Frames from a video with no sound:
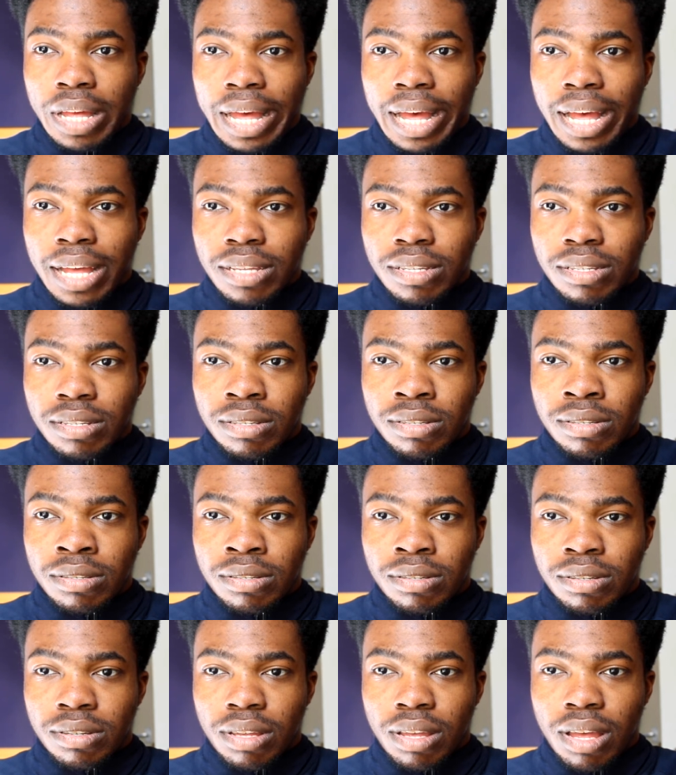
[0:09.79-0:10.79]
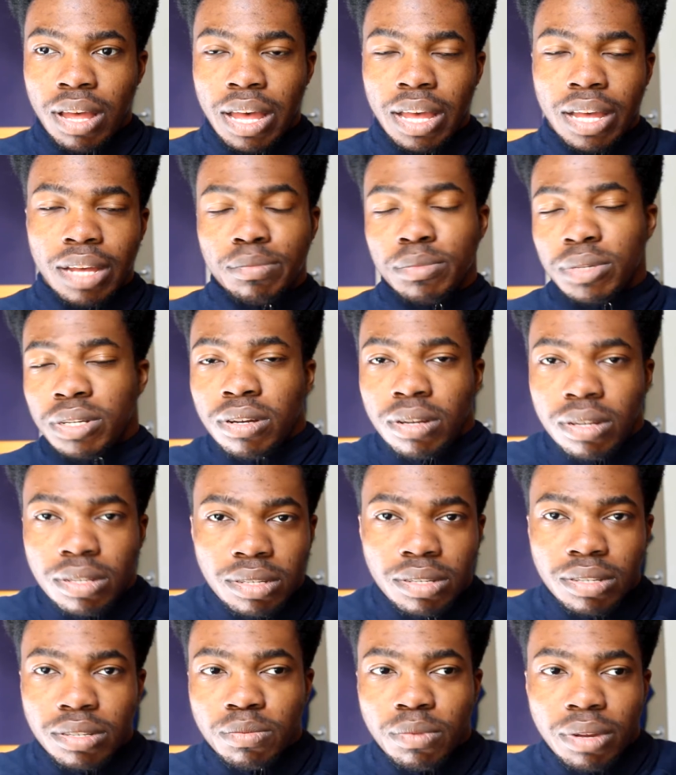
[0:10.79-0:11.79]
as I am an
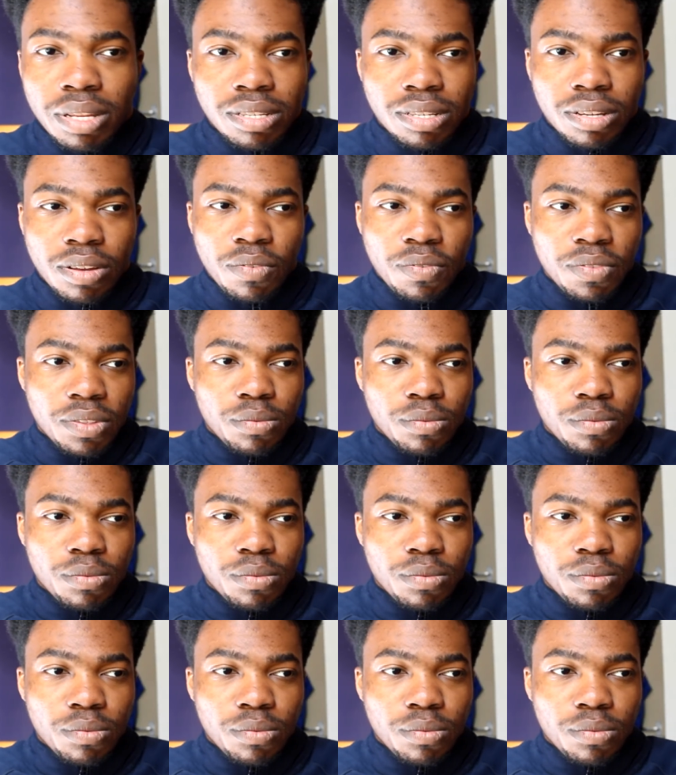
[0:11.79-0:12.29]
artist myself